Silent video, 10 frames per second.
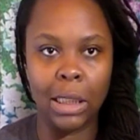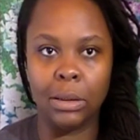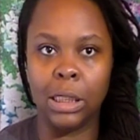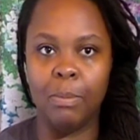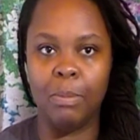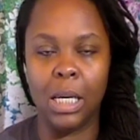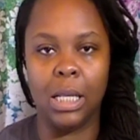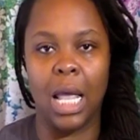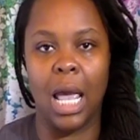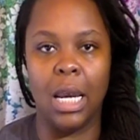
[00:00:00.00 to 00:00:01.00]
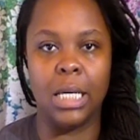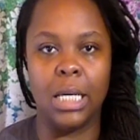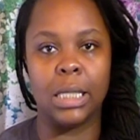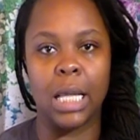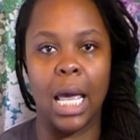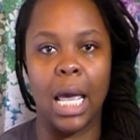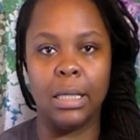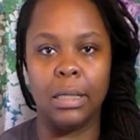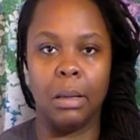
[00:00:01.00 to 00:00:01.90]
me that is like